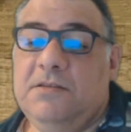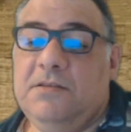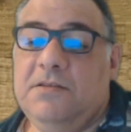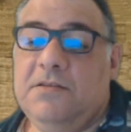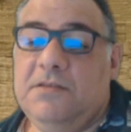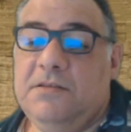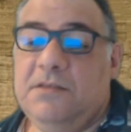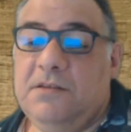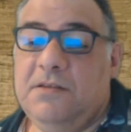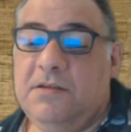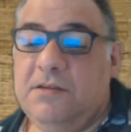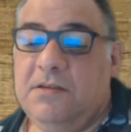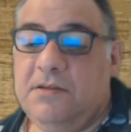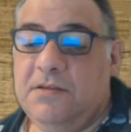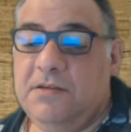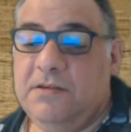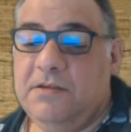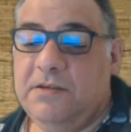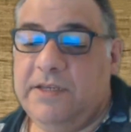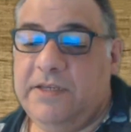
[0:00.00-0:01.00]

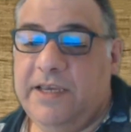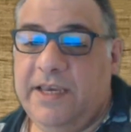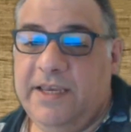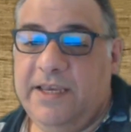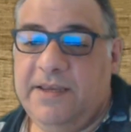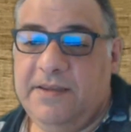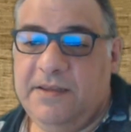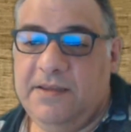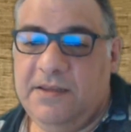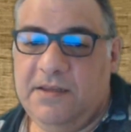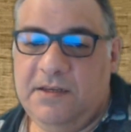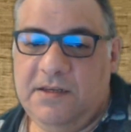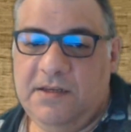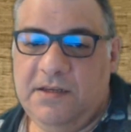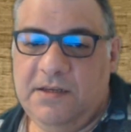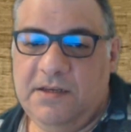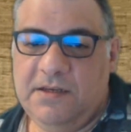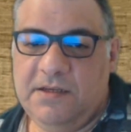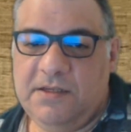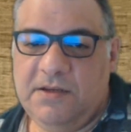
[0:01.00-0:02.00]
Oh, okay.
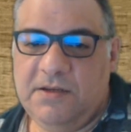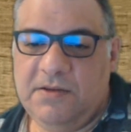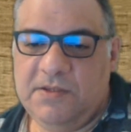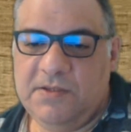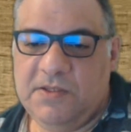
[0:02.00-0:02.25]
I can't